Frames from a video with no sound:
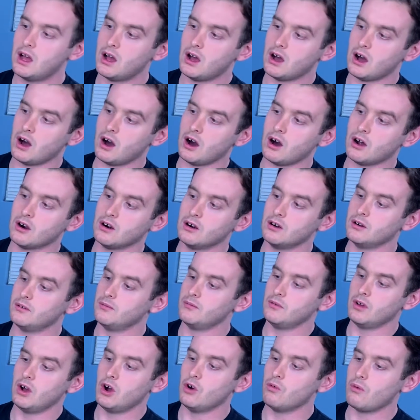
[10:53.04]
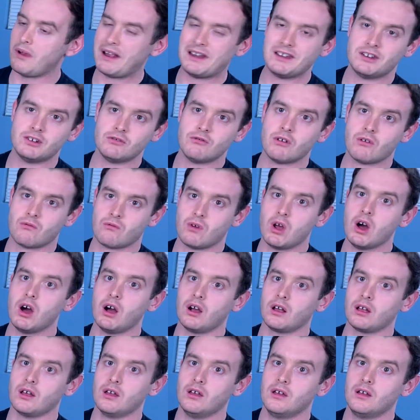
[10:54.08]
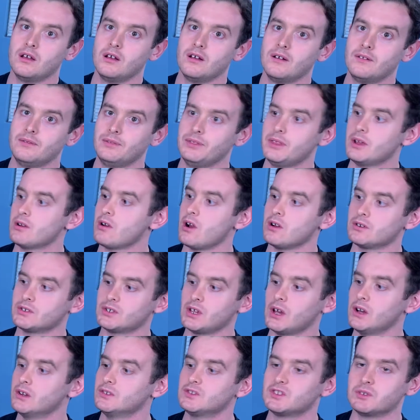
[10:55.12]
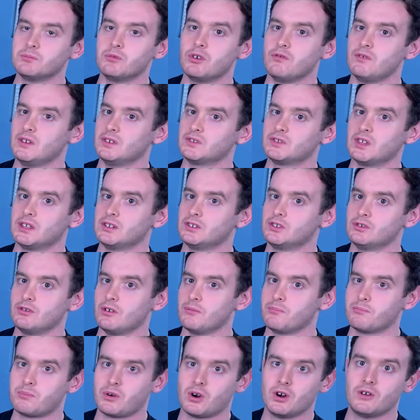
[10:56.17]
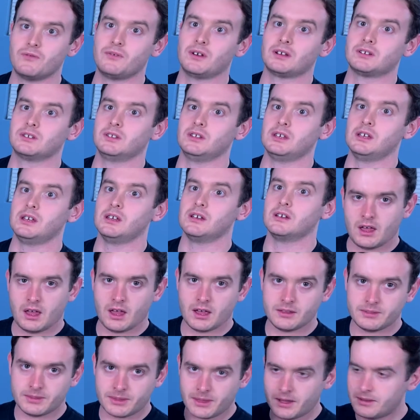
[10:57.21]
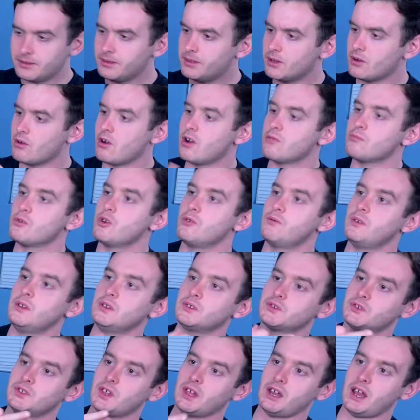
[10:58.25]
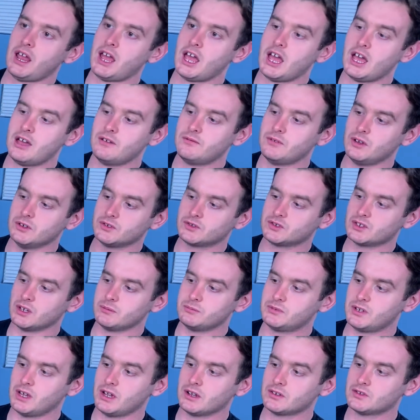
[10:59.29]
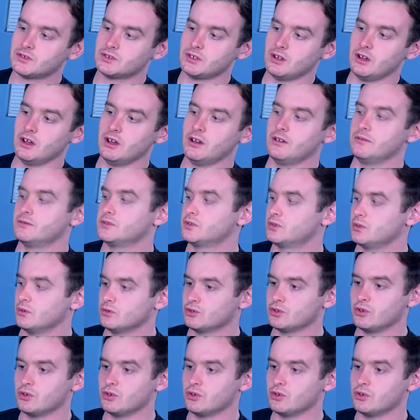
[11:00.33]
are a way to do it wrong. There are tons of movies that do it perfectly. And then there are movies that have a subtext of social